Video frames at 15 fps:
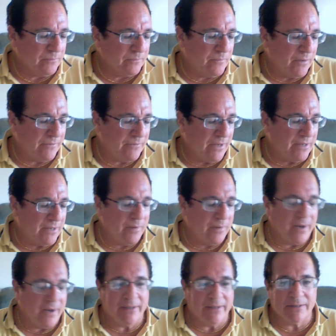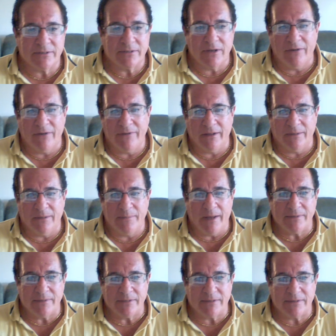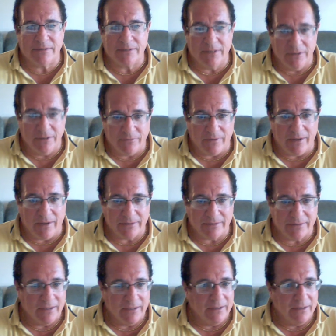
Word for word: But if anybody can solve Alabama's defense,